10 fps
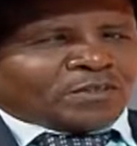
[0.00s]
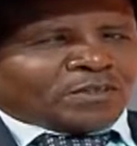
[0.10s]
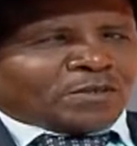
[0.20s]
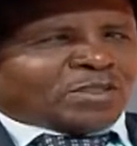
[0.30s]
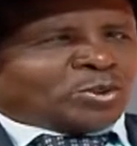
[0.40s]

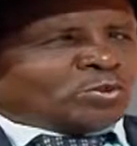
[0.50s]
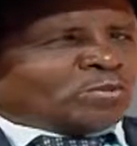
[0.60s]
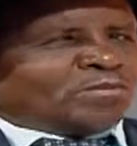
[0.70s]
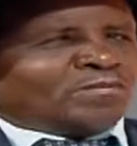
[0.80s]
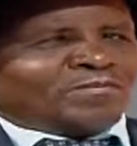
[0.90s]
Number 2,
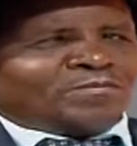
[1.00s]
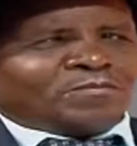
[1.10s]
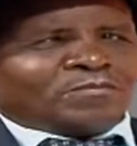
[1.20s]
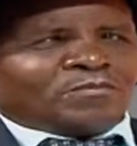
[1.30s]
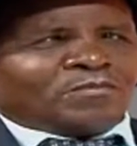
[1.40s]

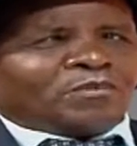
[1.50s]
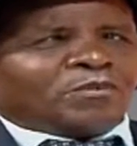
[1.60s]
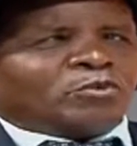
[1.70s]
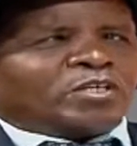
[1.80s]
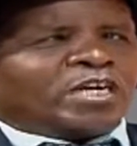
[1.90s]

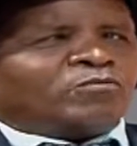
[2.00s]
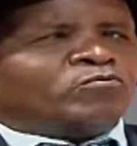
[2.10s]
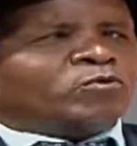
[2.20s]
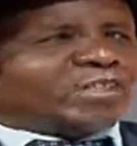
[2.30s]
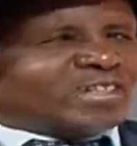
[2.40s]
do they have
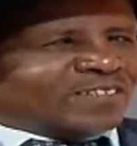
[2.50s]
food?